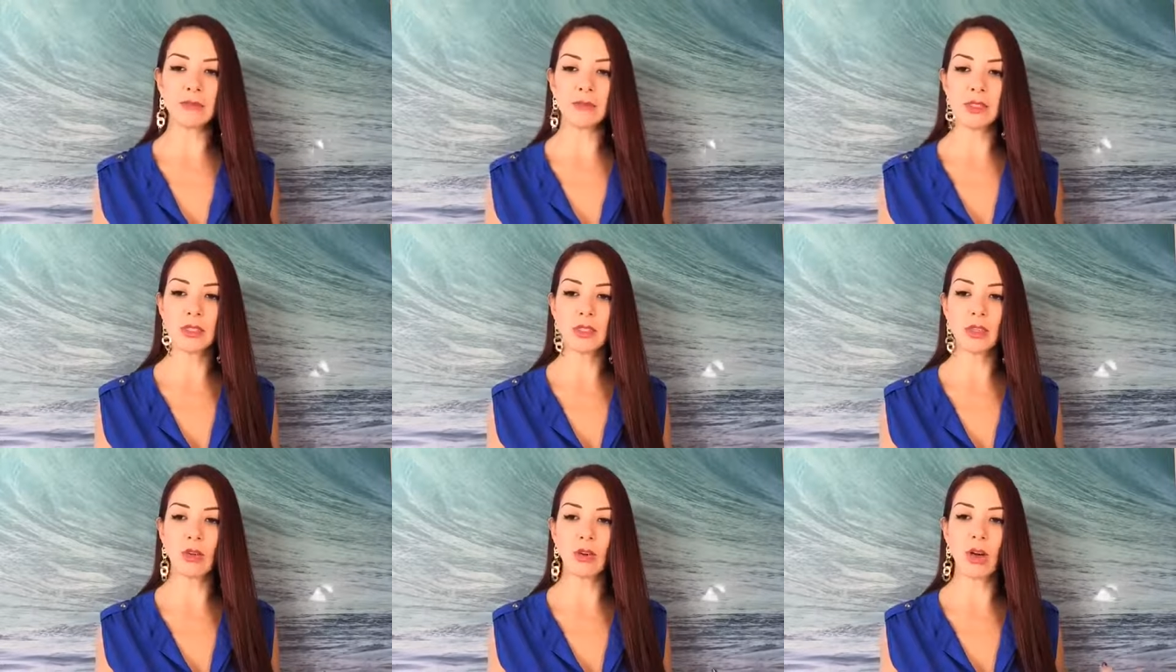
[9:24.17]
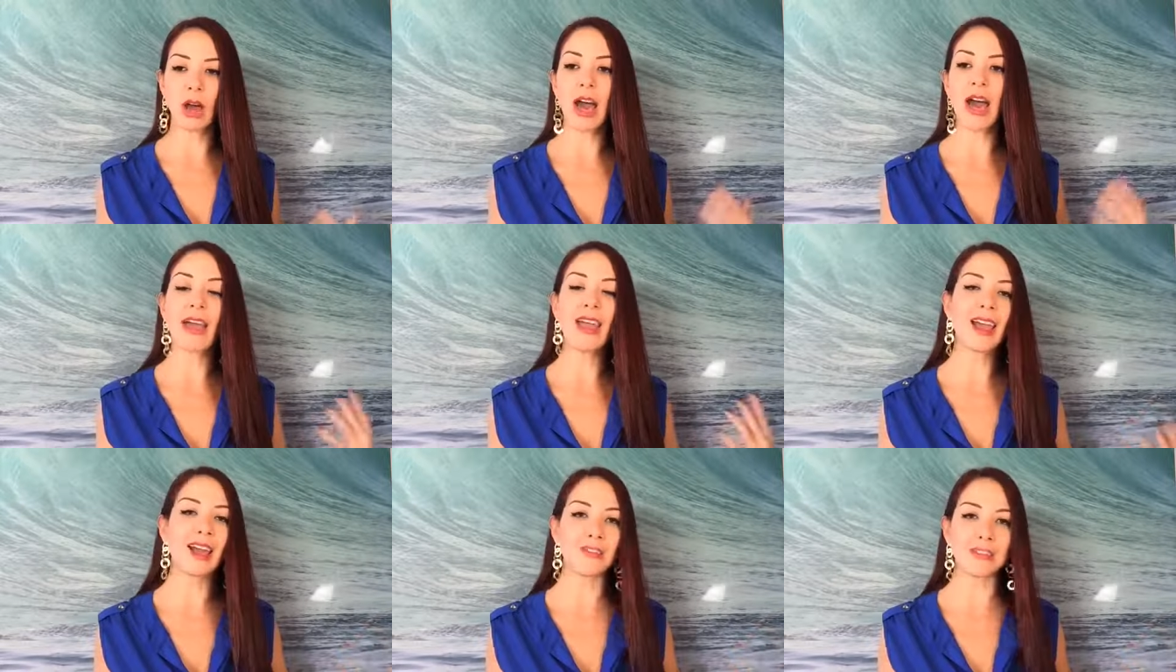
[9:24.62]
So
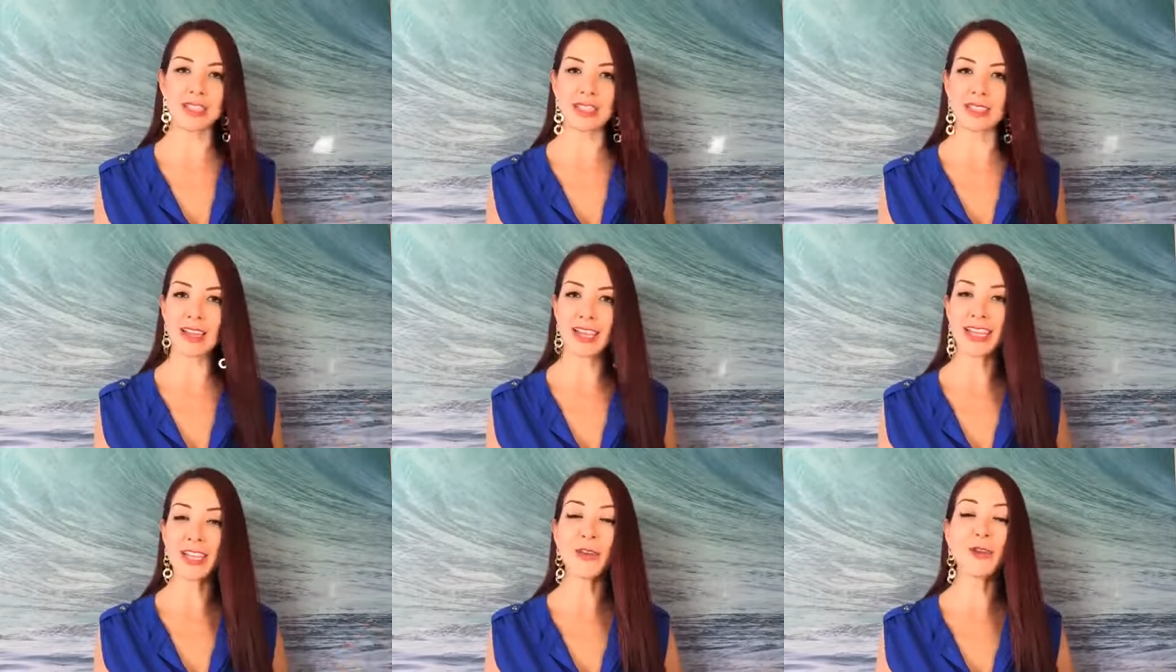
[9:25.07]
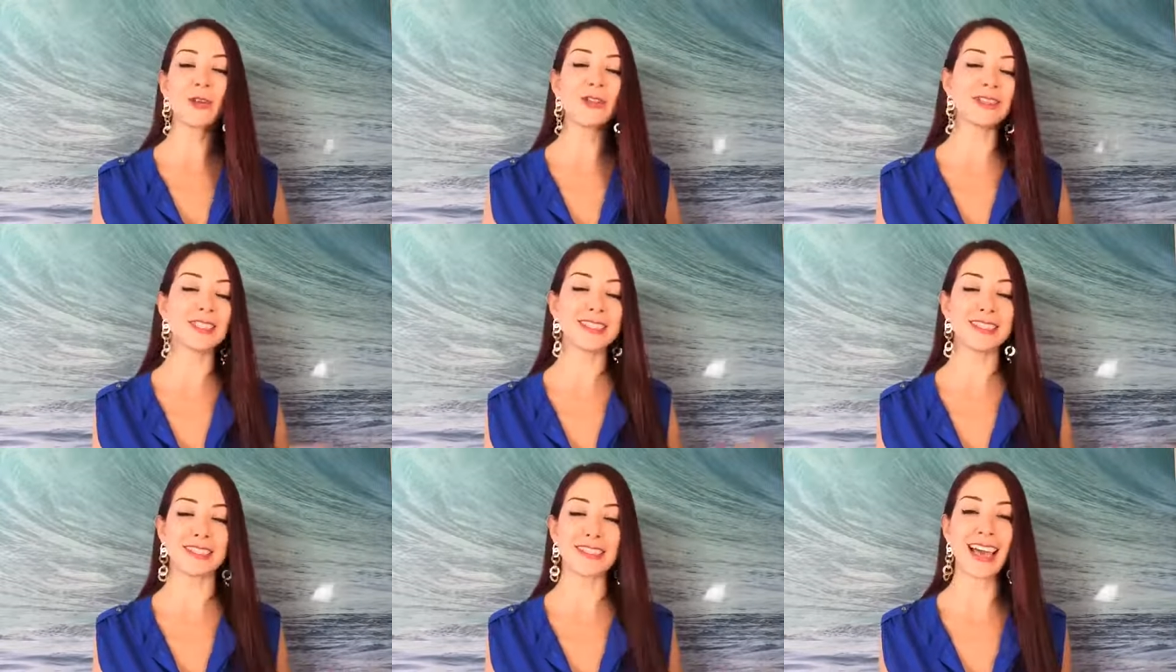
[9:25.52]
I have studied all
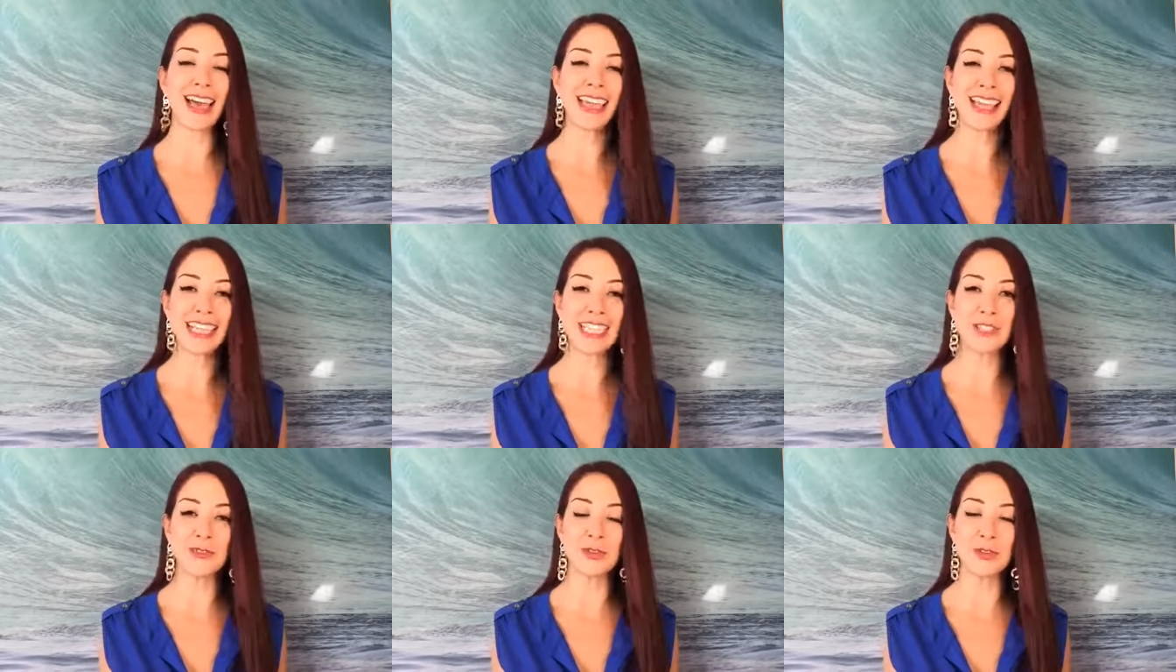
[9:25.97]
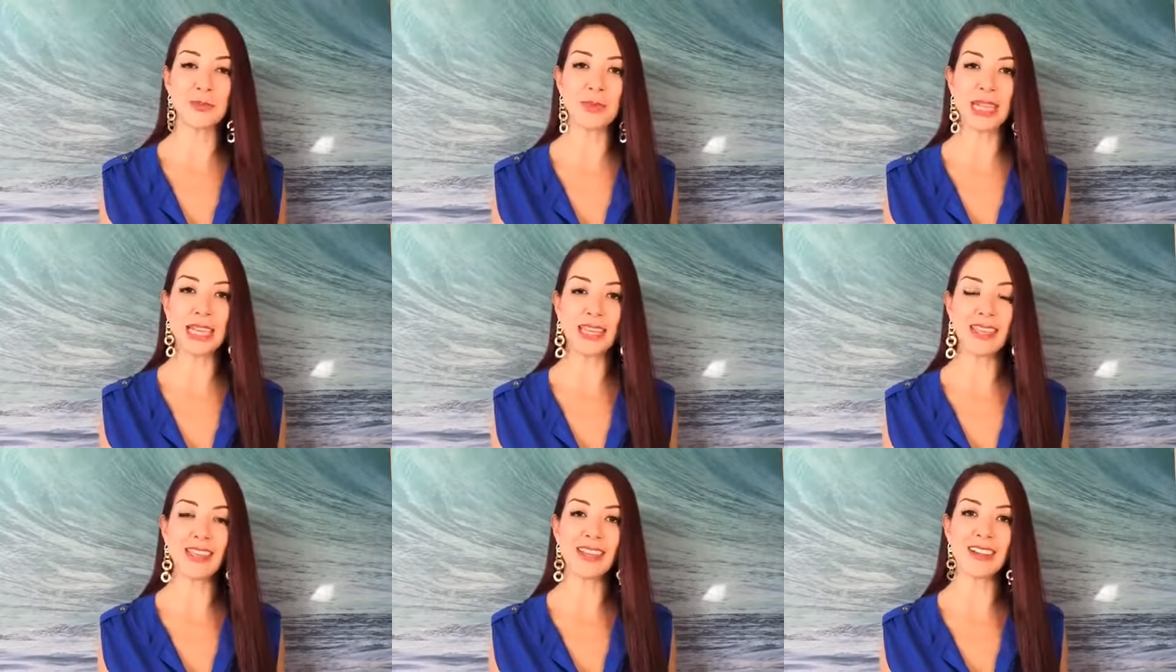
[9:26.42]
this science for
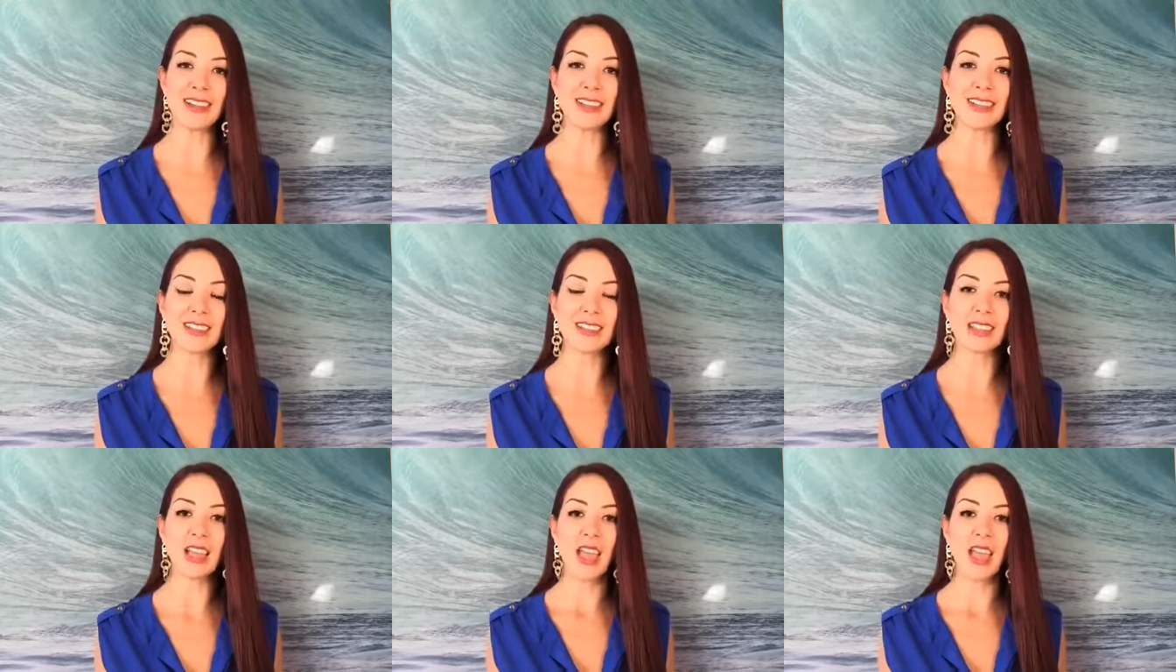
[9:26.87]
many years,